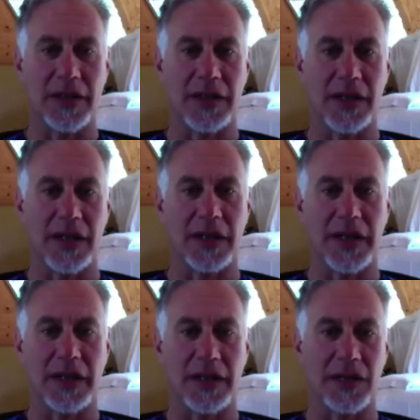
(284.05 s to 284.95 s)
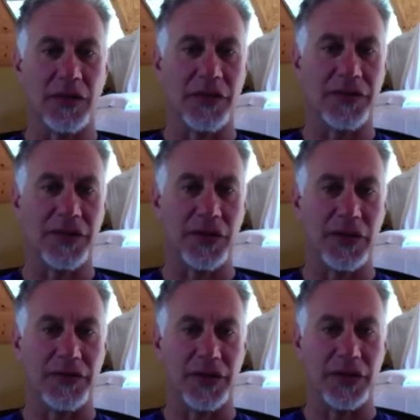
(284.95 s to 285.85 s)
And then I'd like you to do a few
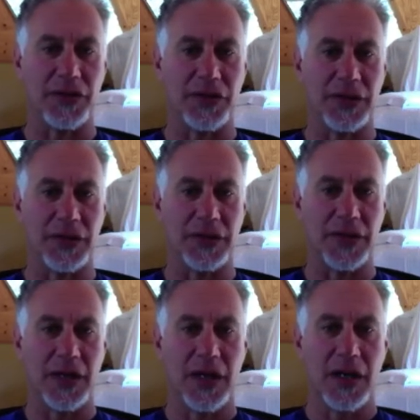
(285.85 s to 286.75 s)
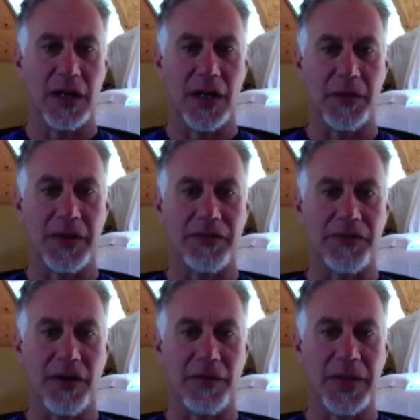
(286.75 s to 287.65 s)
involutions coming
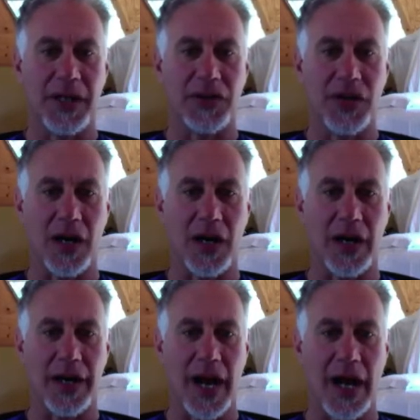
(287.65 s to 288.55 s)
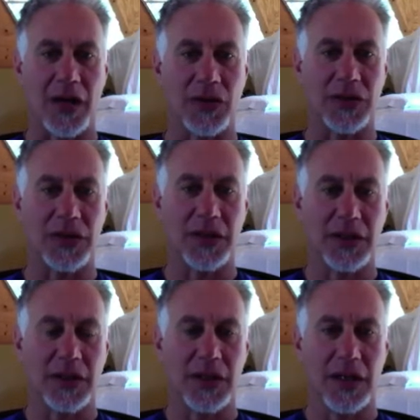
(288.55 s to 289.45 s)
from each eye out.
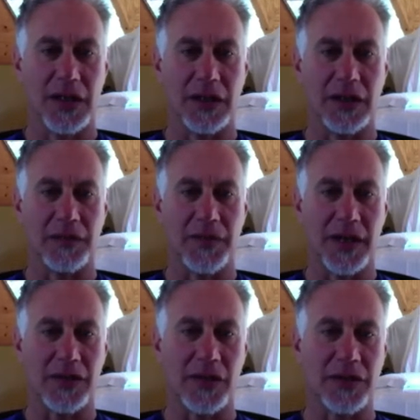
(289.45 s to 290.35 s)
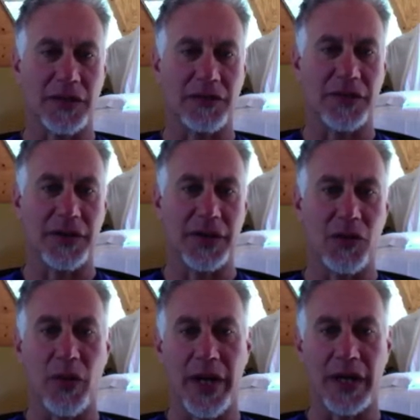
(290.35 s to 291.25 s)
That's also very
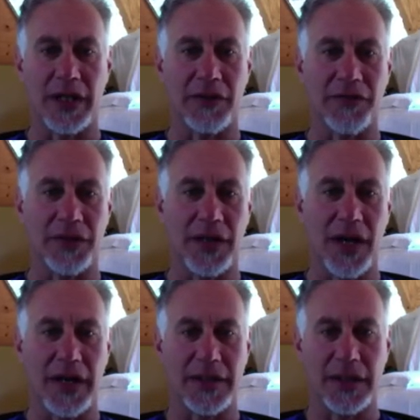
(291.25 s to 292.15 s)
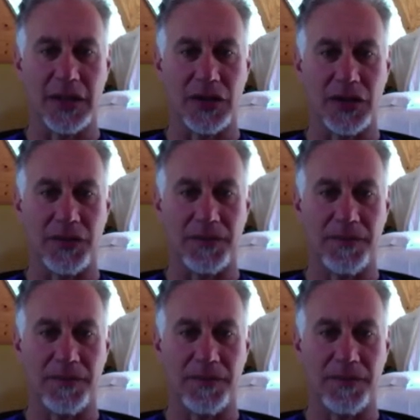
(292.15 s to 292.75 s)
awakening for the eye tissue.